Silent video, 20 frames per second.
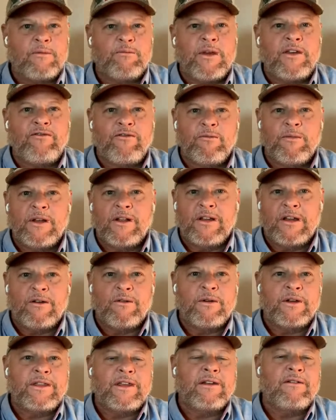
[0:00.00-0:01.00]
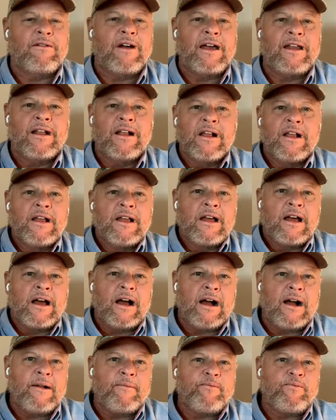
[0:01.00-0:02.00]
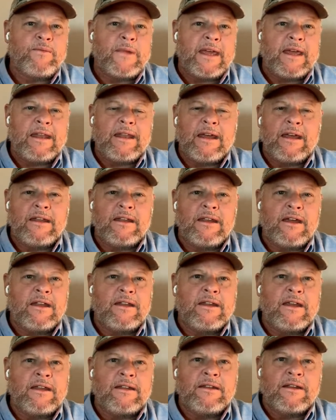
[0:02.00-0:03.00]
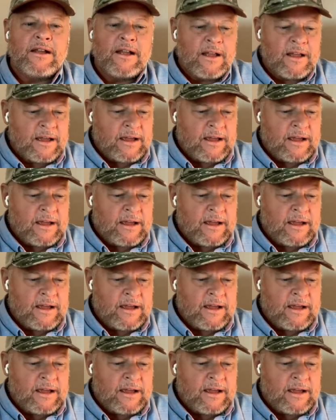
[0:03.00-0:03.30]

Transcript: kind of be familiar with it, right? Um, and and and and.